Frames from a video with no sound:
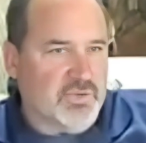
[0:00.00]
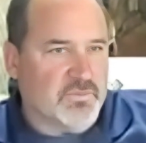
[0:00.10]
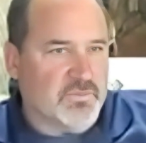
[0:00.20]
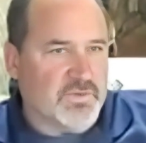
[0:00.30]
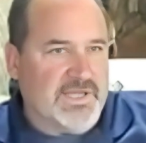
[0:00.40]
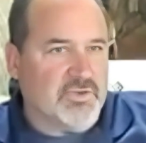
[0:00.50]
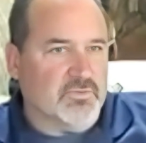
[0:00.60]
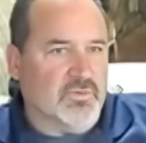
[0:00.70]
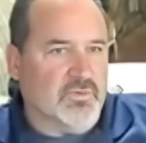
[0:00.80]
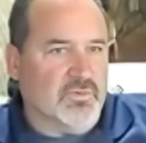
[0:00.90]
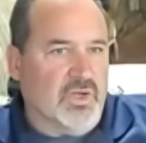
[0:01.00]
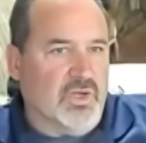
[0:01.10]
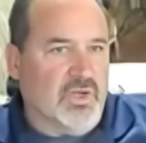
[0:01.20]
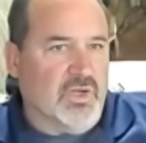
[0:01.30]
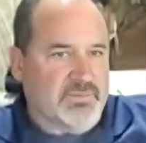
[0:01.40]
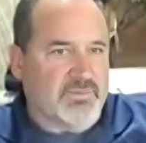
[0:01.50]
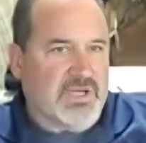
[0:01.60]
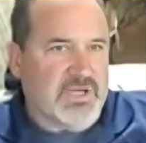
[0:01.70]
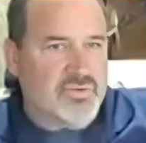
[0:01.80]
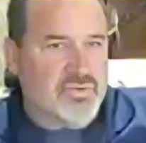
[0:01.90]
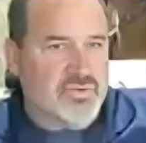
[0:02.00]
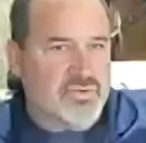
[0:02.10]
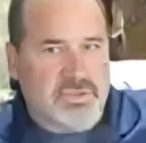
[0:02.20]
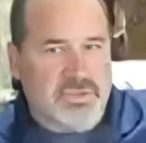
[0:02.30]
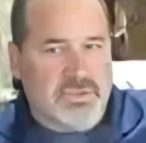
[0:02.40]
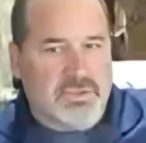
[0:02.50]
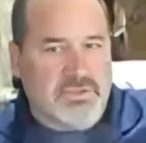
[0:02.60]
you feel like you've lost some nitrogen,